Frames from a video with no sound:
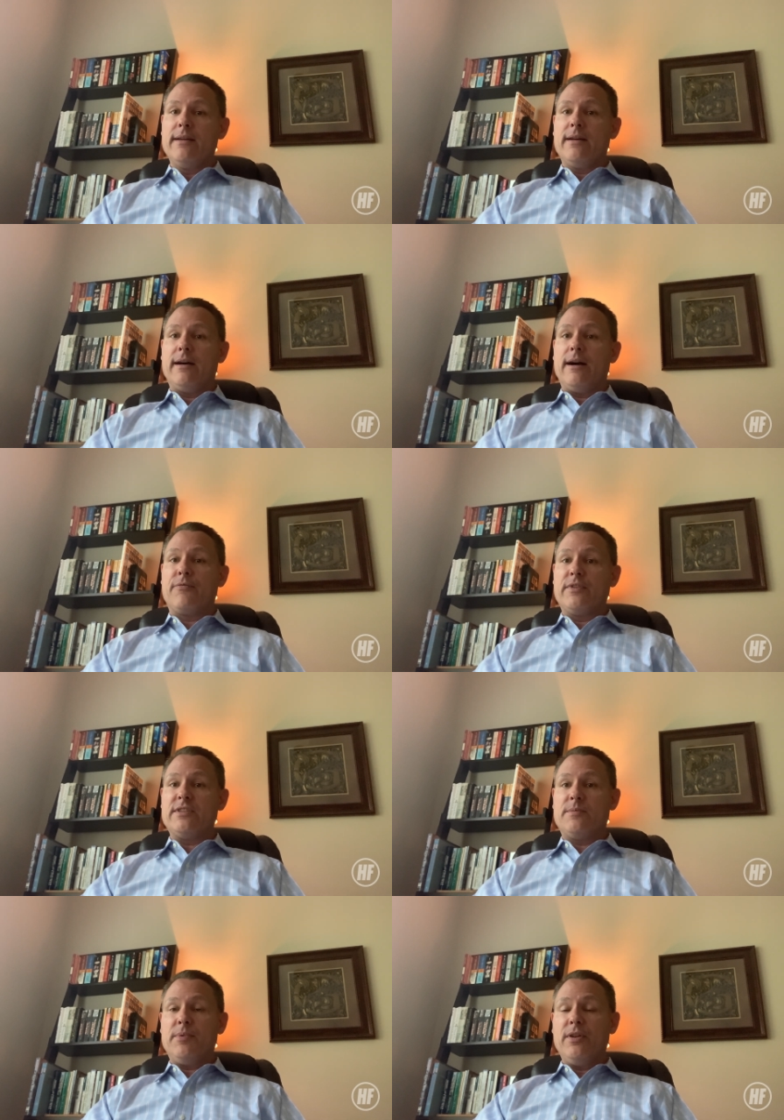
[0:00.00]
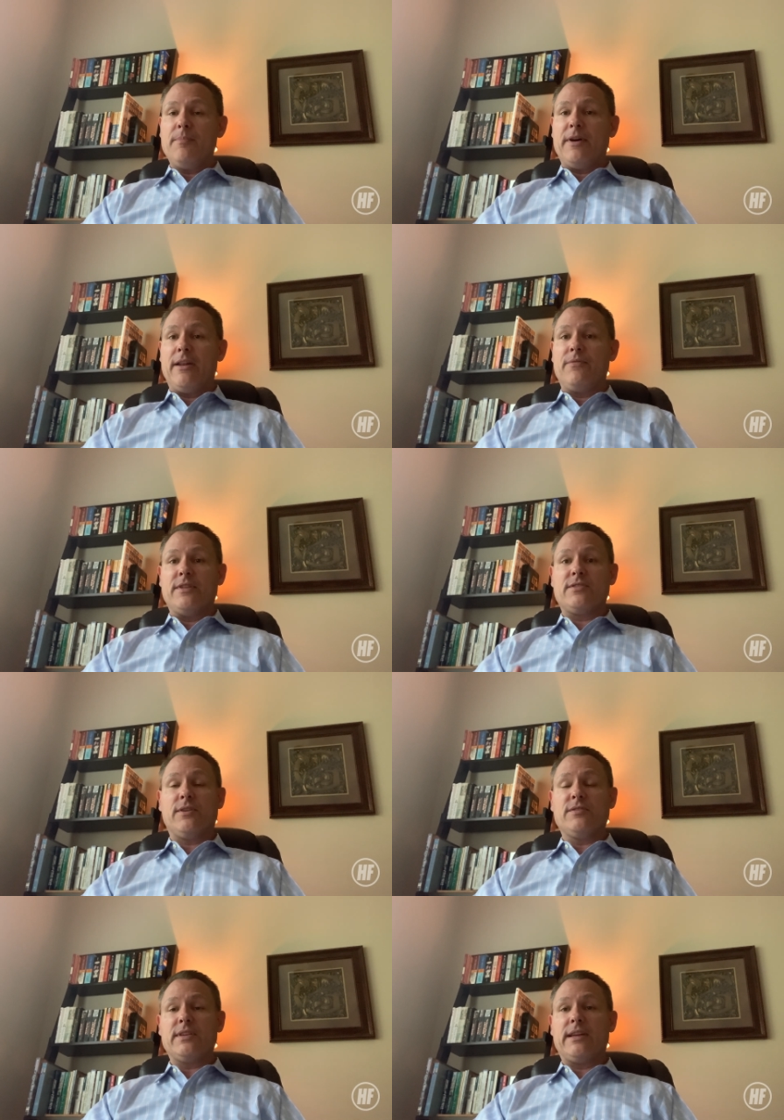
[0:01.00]
uh, for disability benefits,
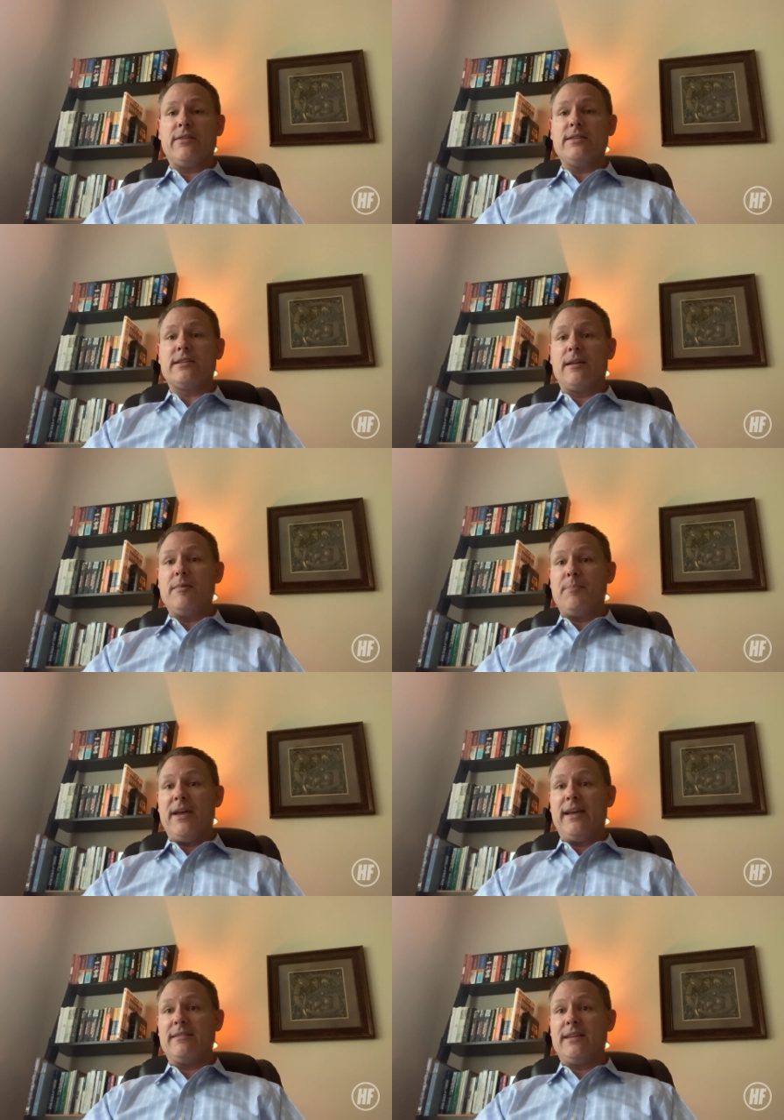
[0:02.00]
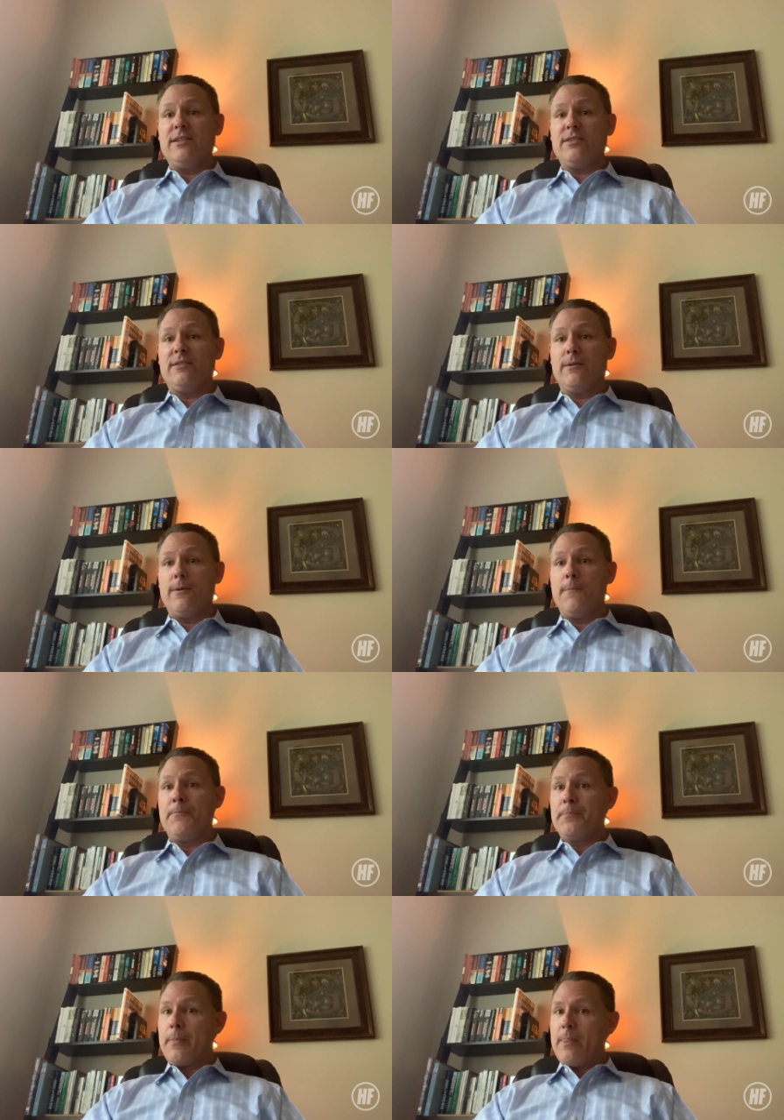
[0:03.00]
Social Security is going to be paying attention to
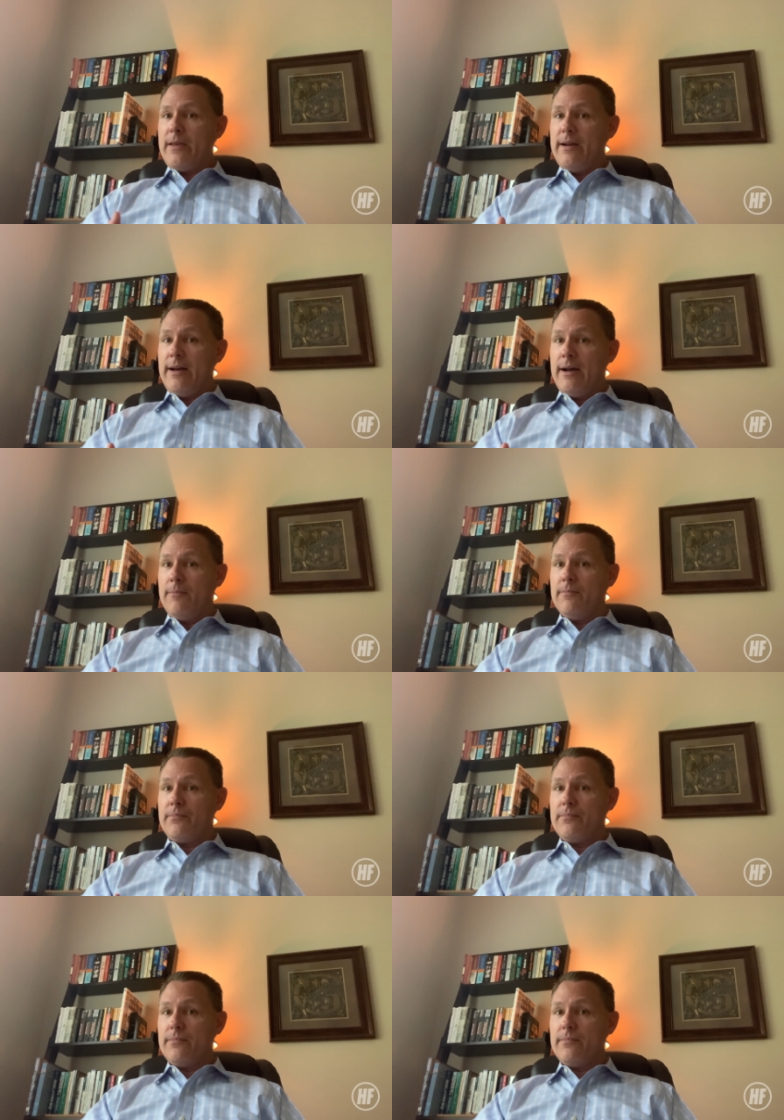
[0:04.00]
um,